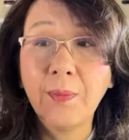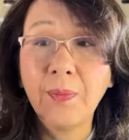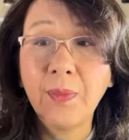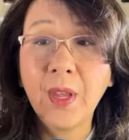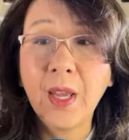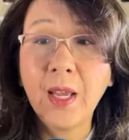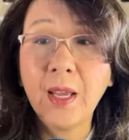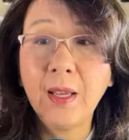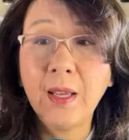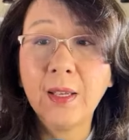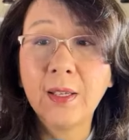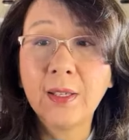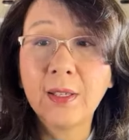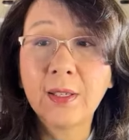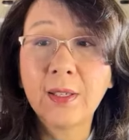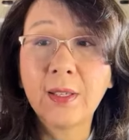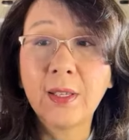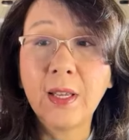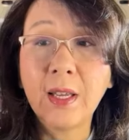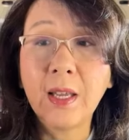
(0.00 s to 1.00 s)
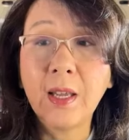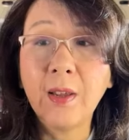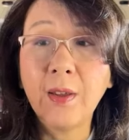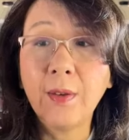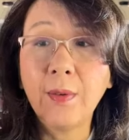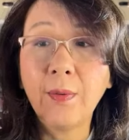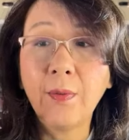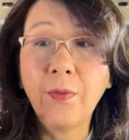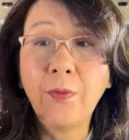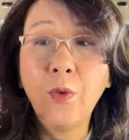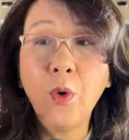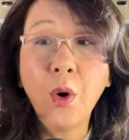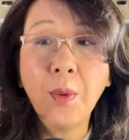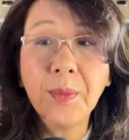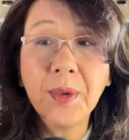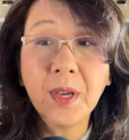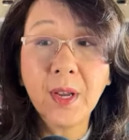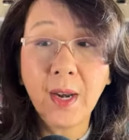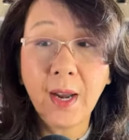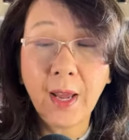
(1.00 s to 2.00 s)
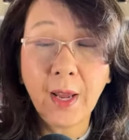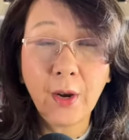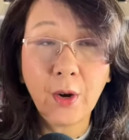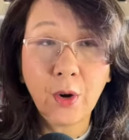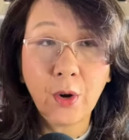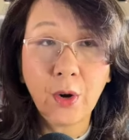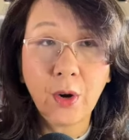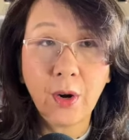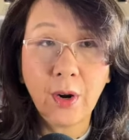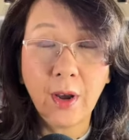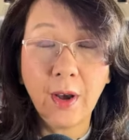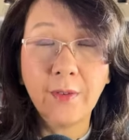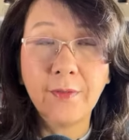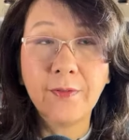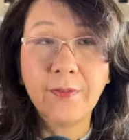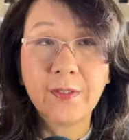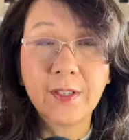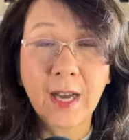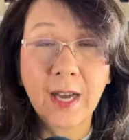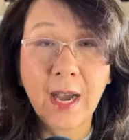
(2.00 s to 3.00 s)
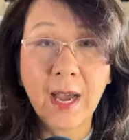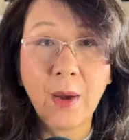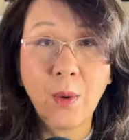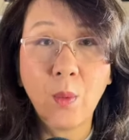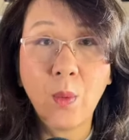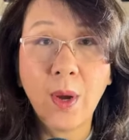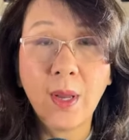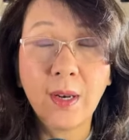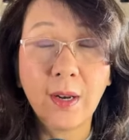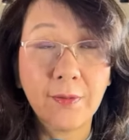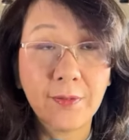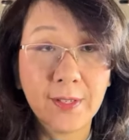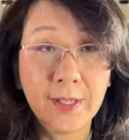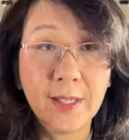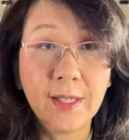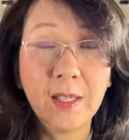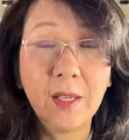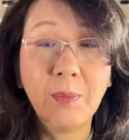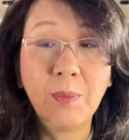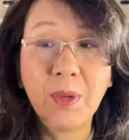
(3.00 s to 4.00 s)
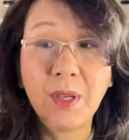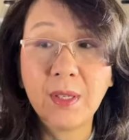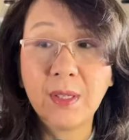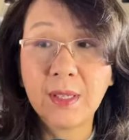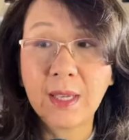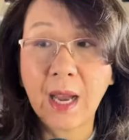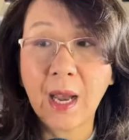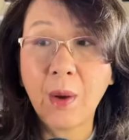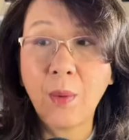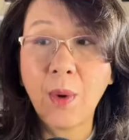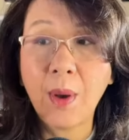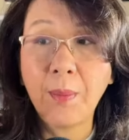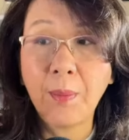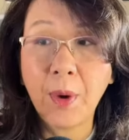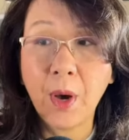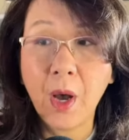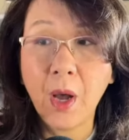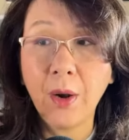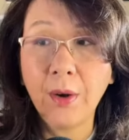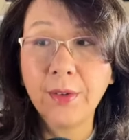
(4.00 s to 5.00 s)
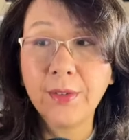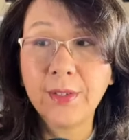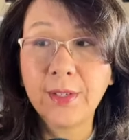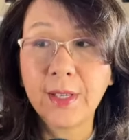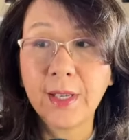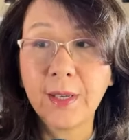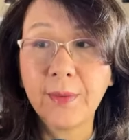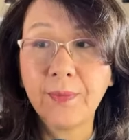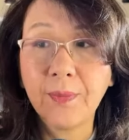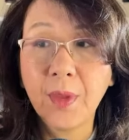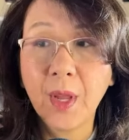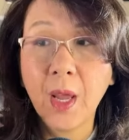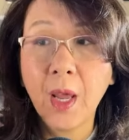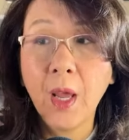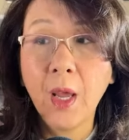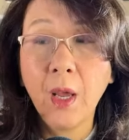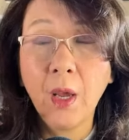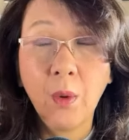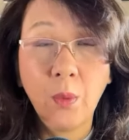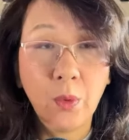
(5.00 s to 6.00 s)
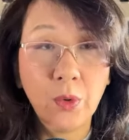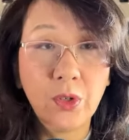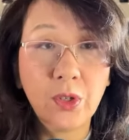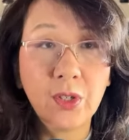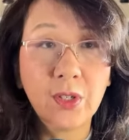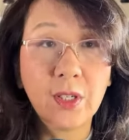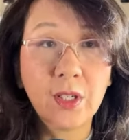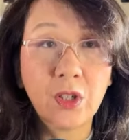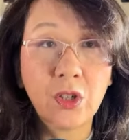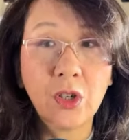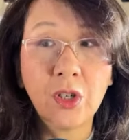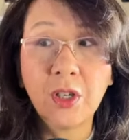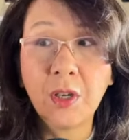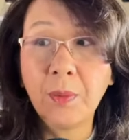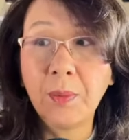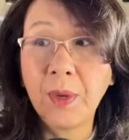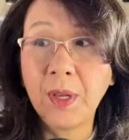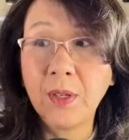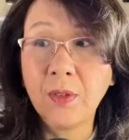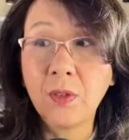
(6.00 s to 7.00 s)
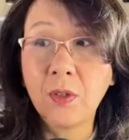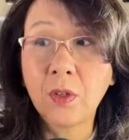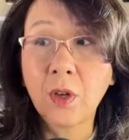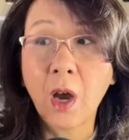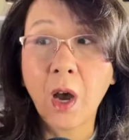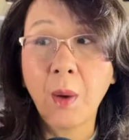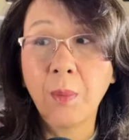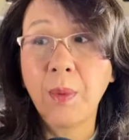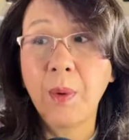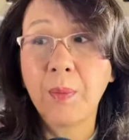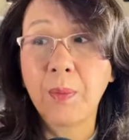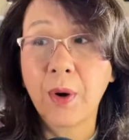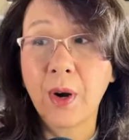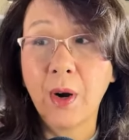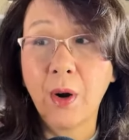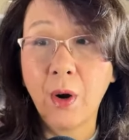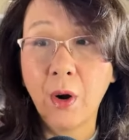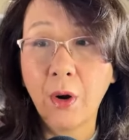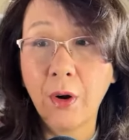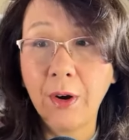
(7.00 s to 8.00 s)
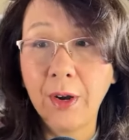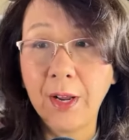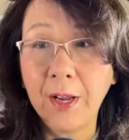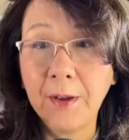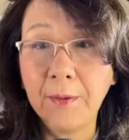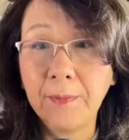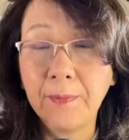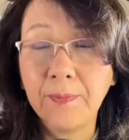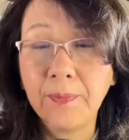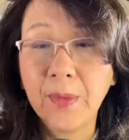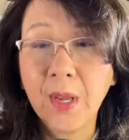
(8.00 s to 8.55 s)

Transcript: the formulator of CCP's Taiwan policy, which is Xi Jinping's top priority.